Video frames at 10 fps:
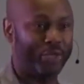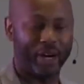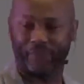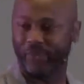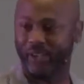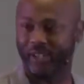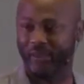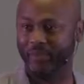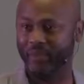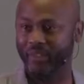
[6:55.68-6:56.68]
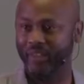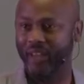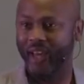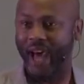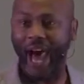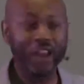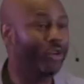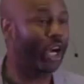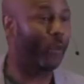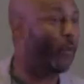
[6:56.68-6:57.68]
come from, I
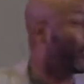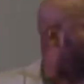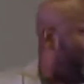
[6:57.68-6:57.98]
don't care what the